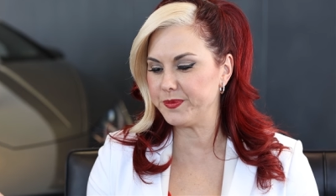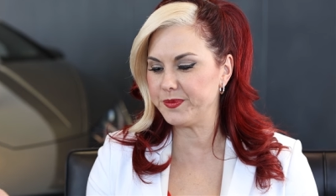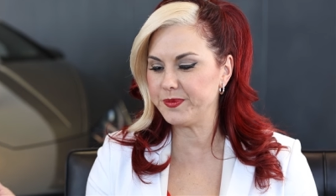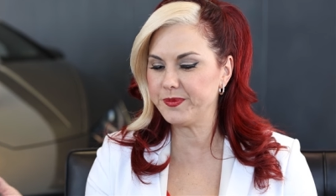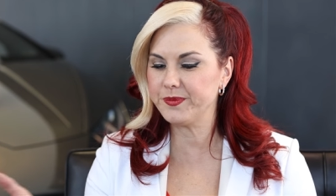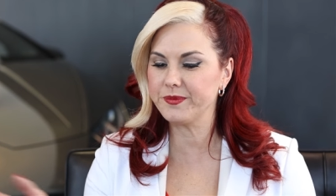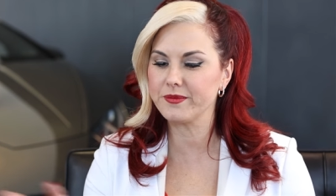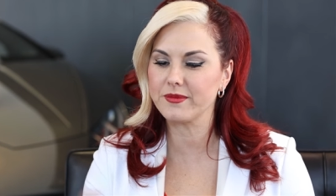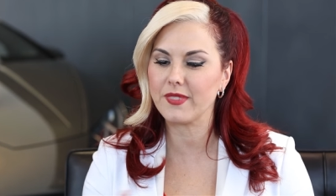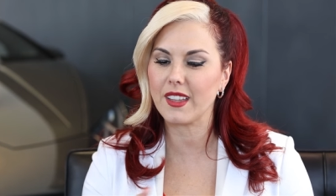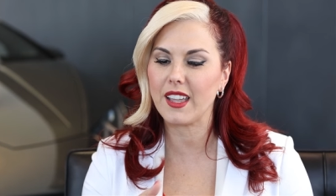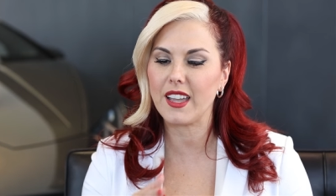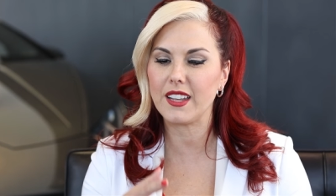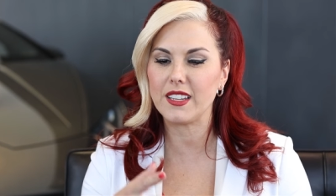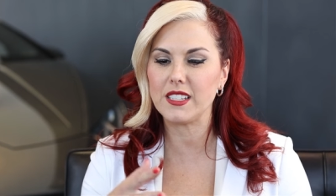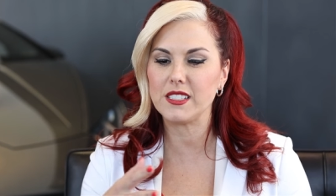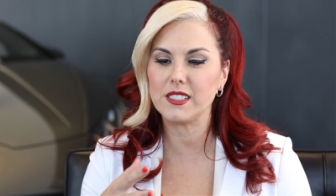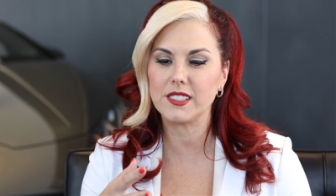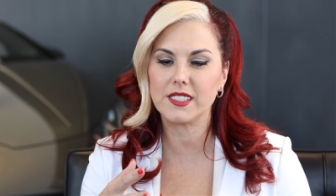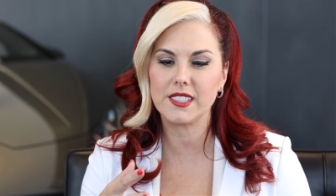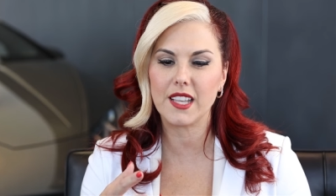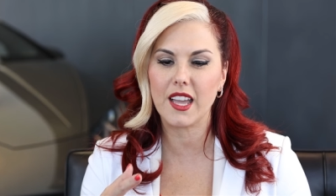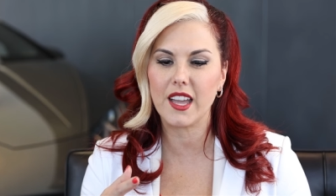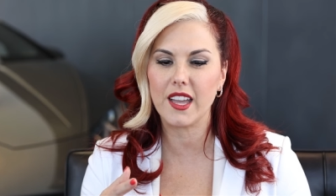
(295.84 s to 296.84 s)
and he
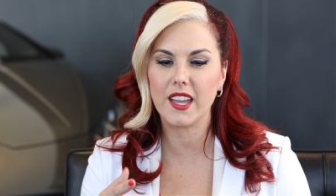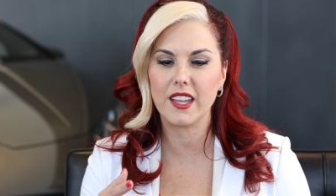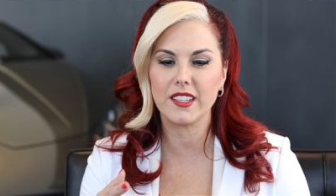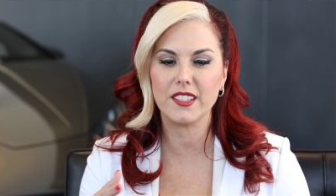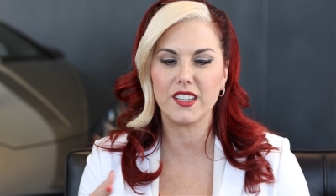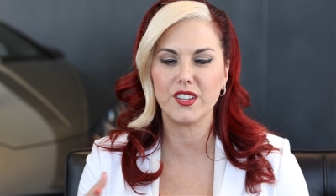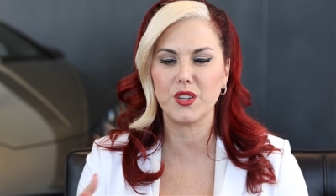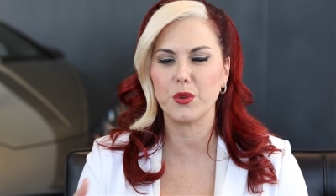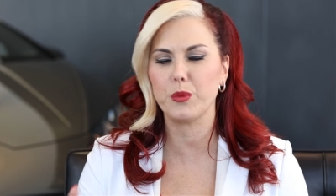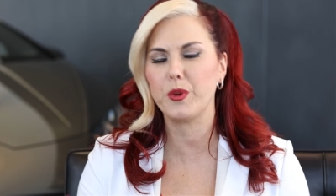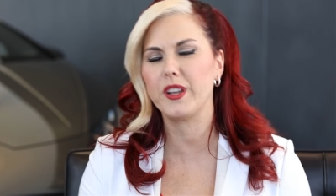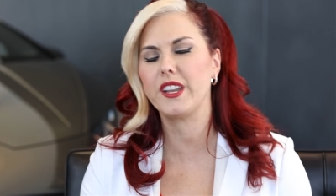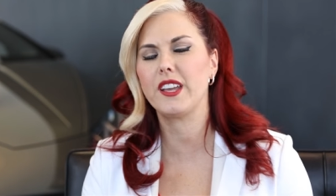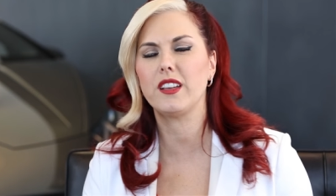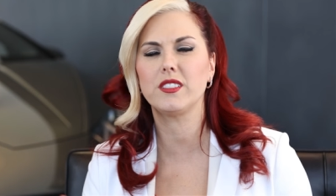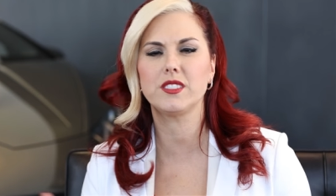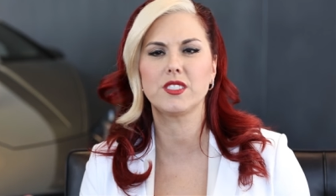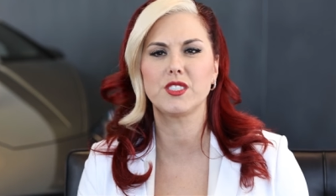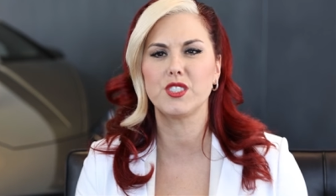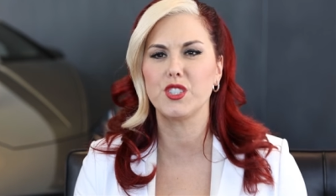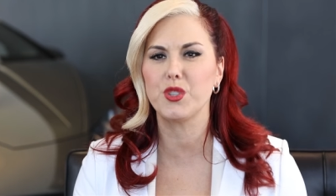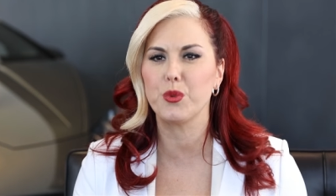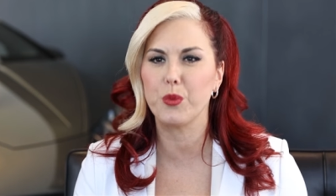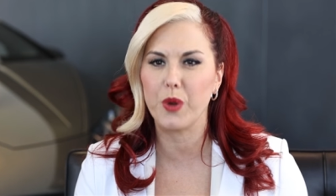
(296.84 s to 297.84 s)
said, You know, what
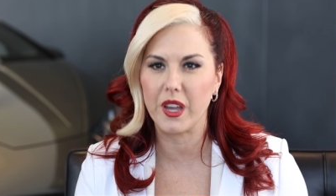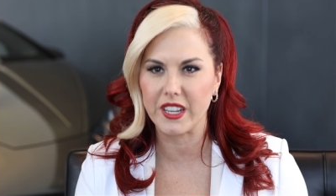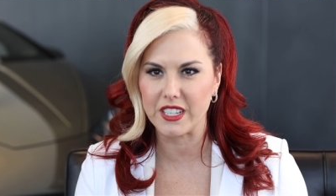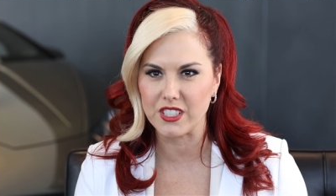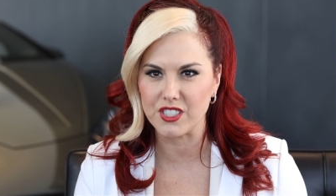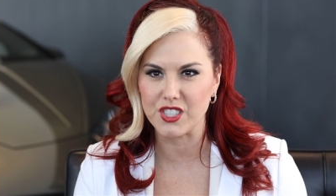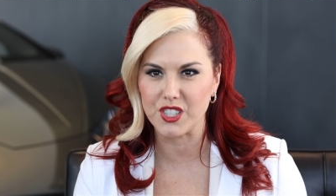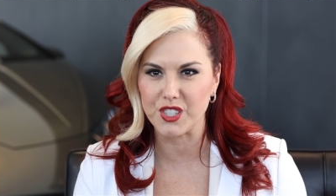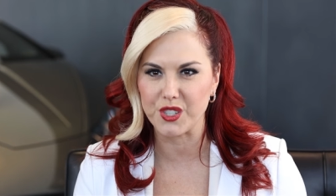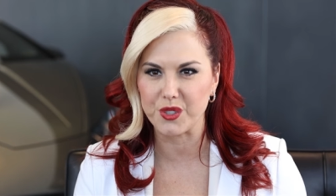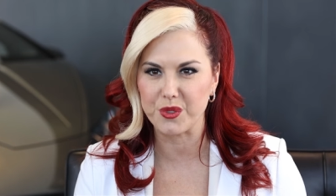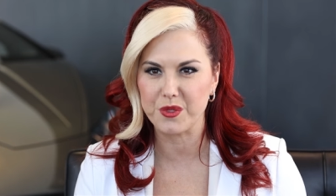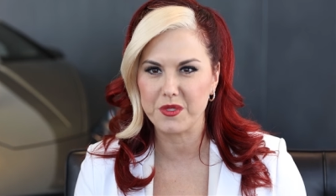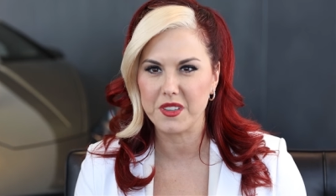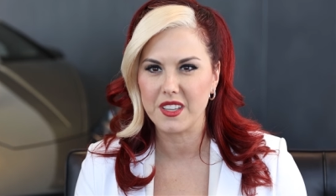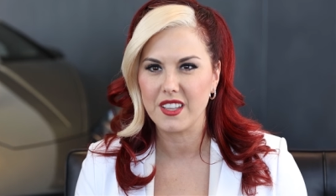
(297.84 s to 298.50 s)
else do you want to do?